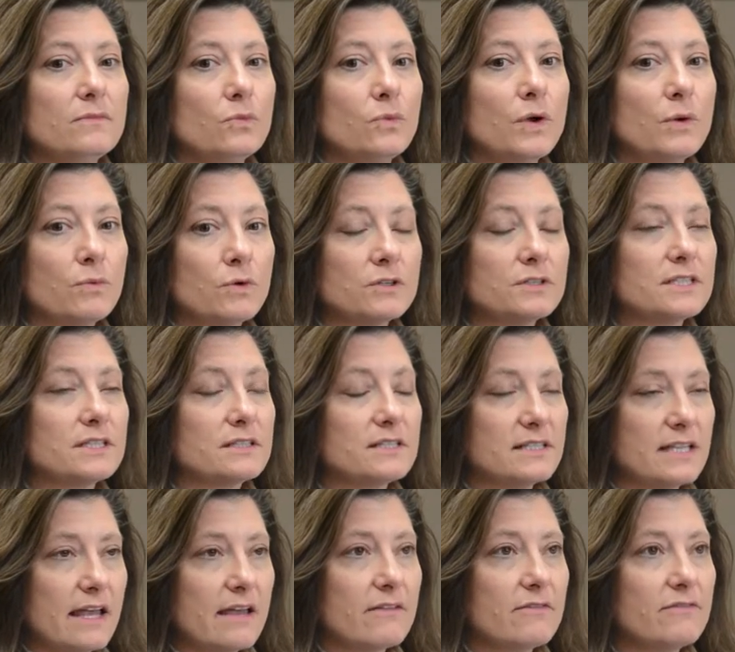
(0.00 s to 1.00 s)
we weren't as
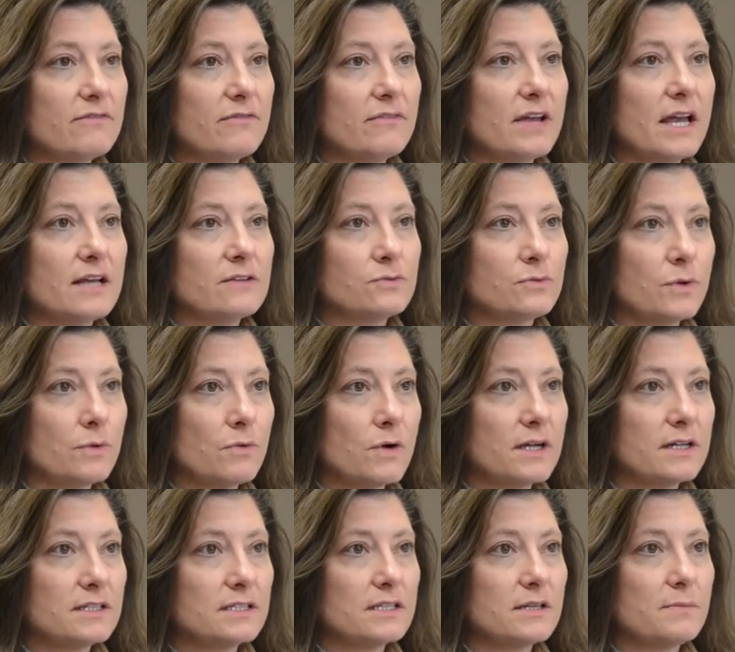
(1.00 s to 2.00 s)
safe as we
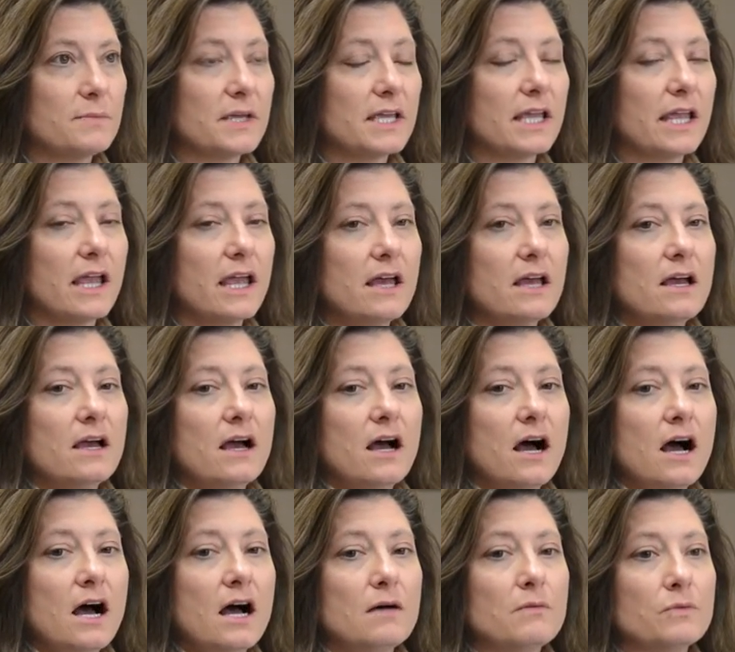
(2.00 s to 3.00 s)
wanted to be.
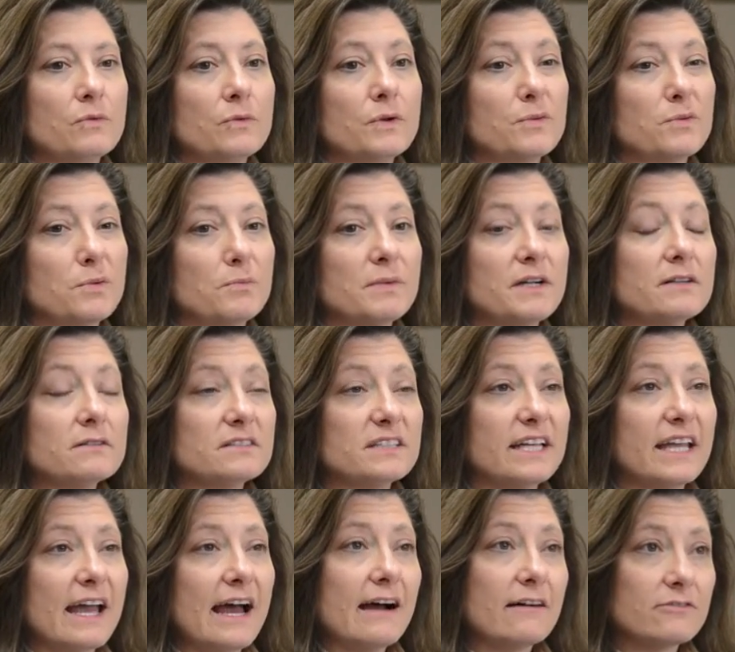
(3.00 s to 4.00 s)
We were
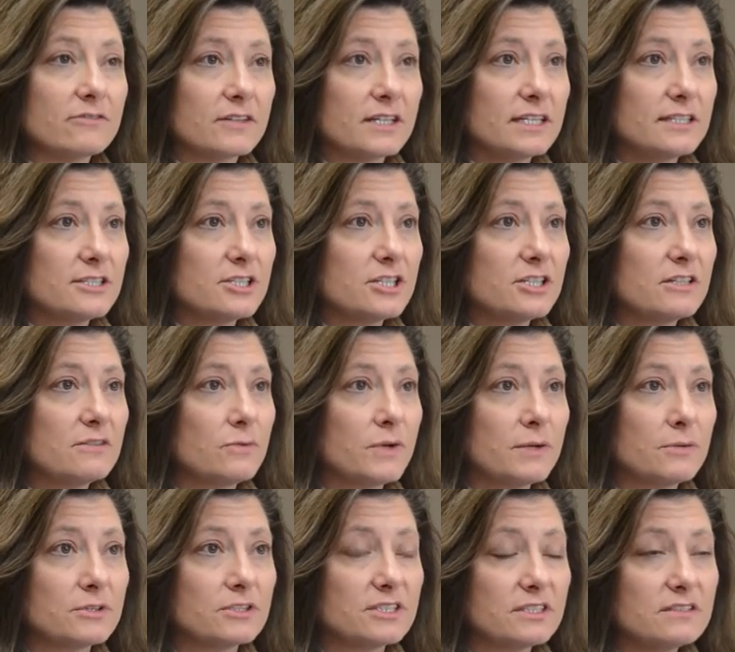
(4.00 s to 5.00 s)
merely average.
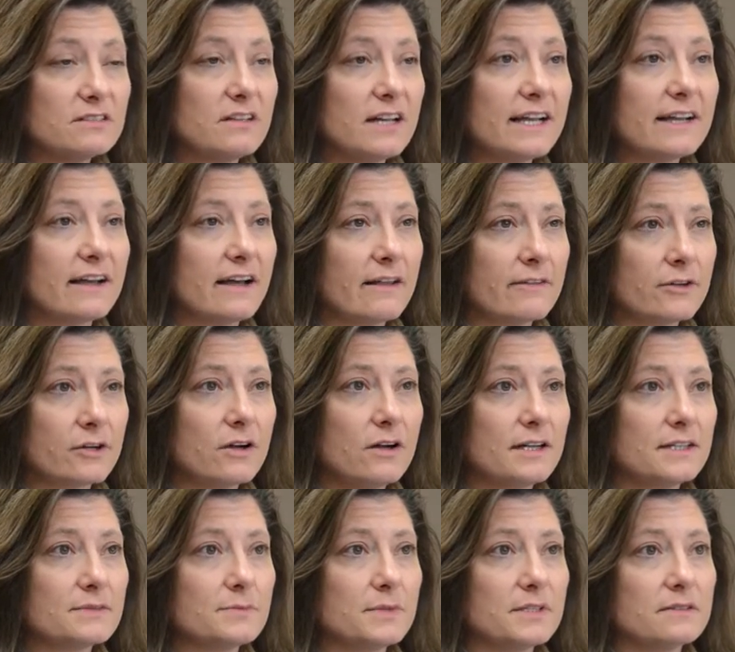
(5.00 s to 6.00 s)
We were just like other
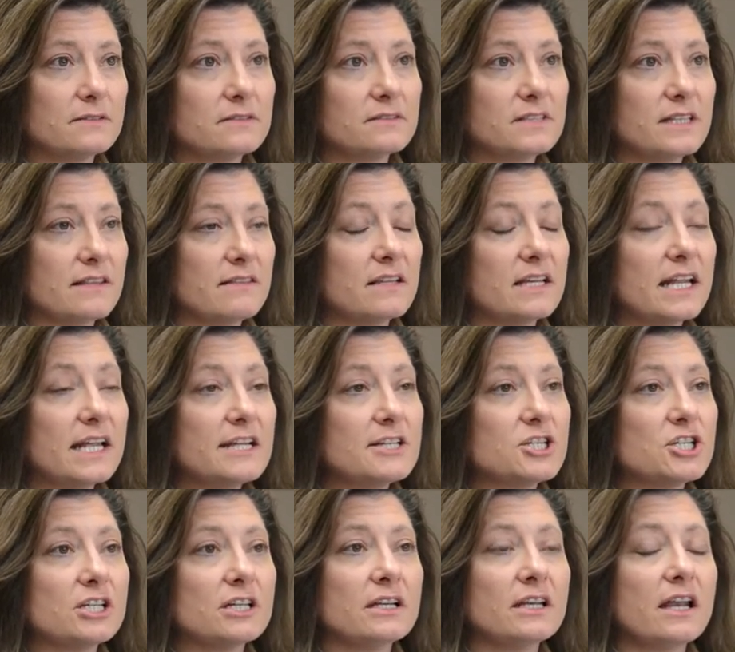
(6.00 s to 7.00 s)
hospitals in the
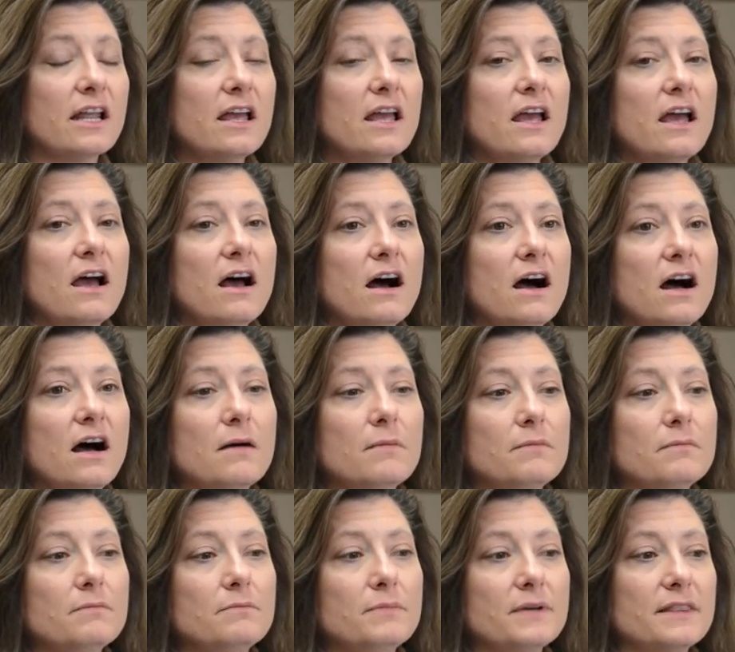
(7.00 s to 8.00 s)
nation,
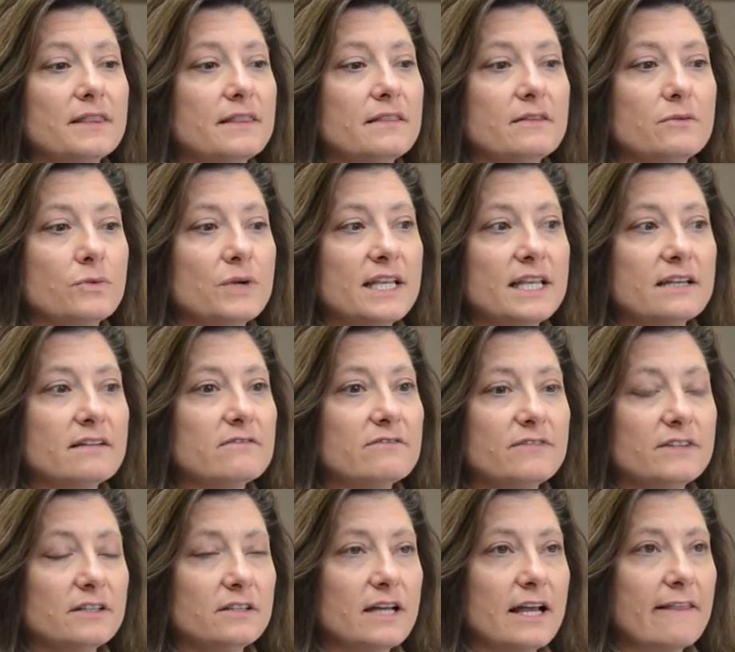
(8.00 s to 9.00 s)
but we didn't
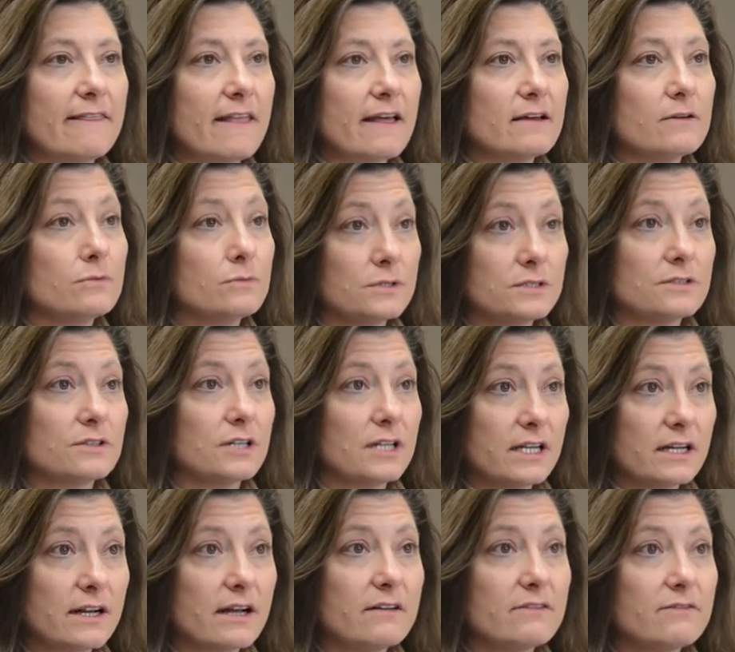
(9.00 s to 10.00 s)
feel like that was good
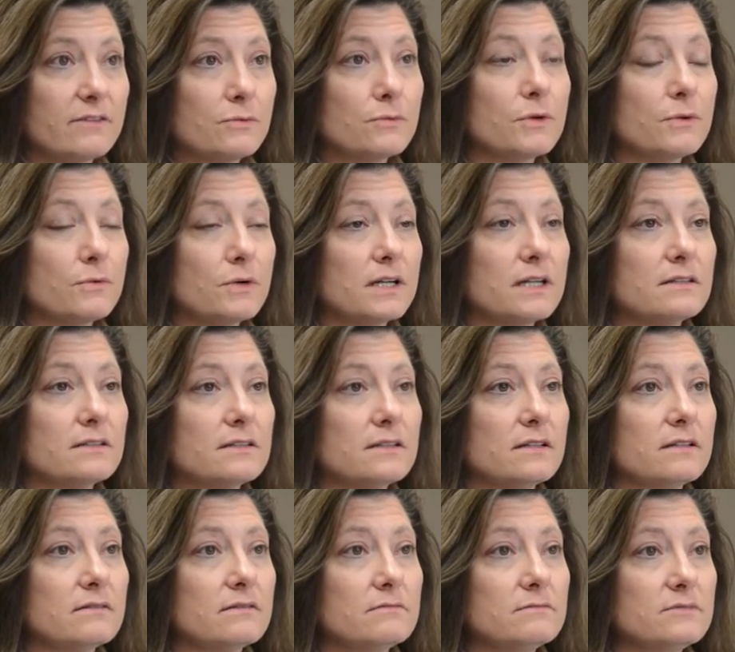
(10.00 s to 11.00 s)
enough, and we wanted
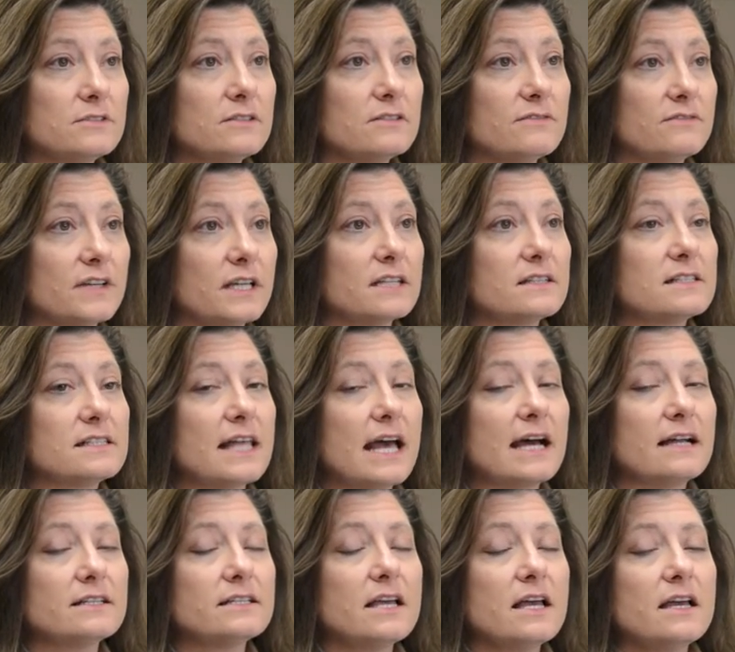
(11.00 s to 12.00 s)
to fix
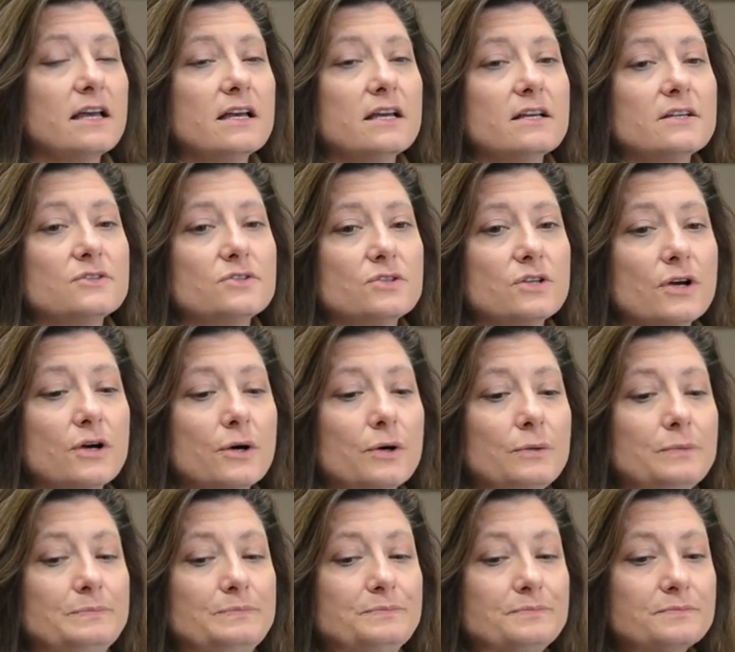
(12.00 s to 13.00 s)
that.
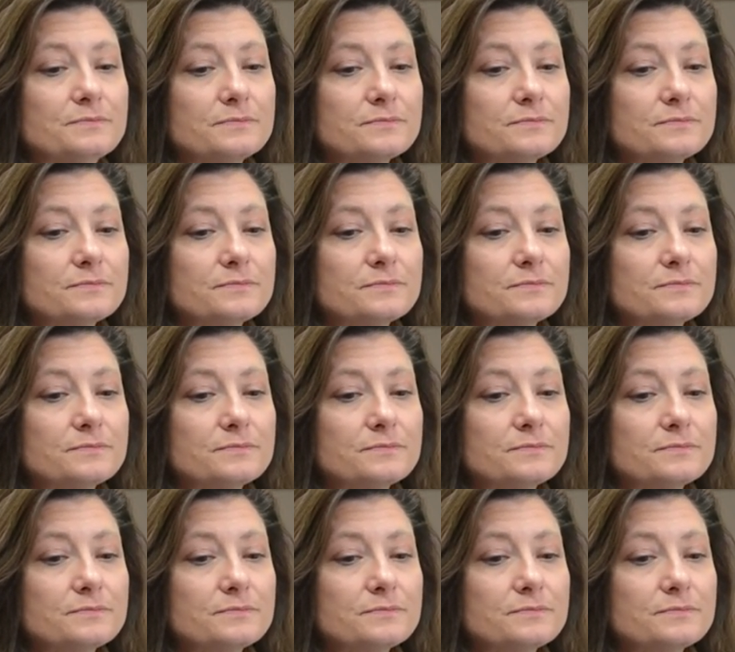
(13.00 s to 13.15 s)
So